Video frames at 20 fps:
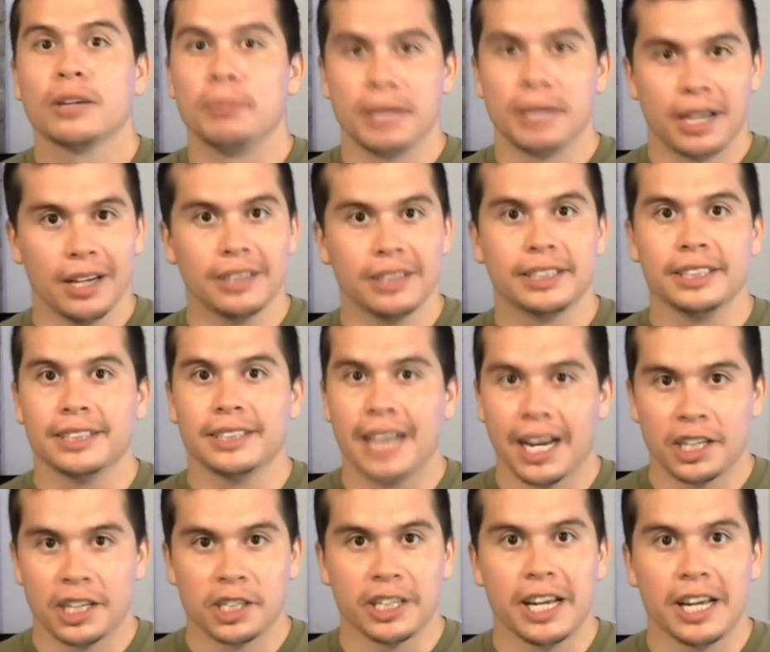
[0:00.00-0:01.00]
because he's
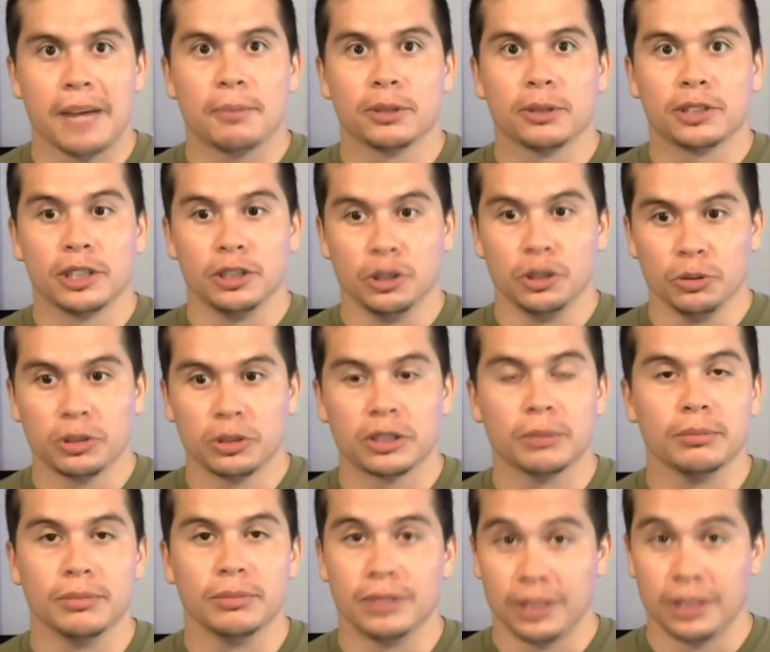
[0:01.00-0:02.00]
actually able to do
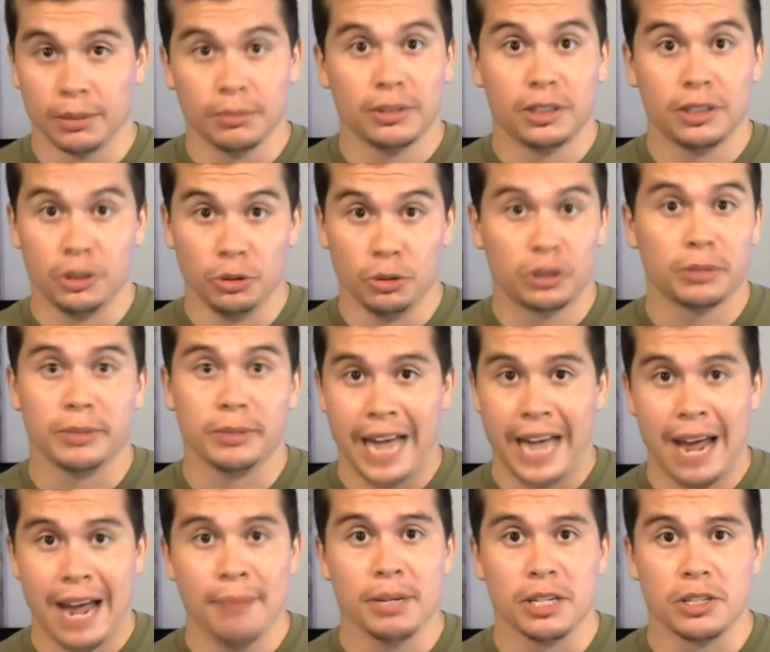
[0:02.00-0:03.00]
some to do some
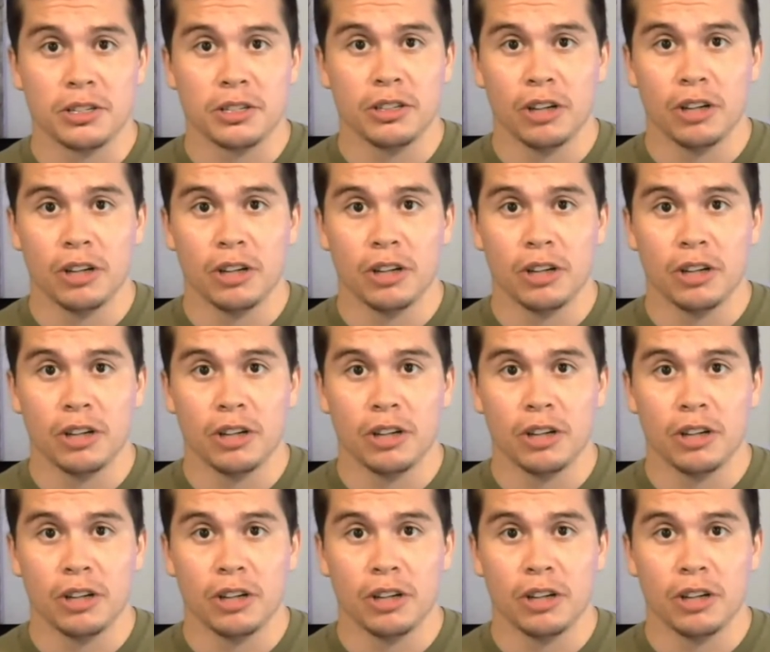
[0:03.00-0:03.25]
damage.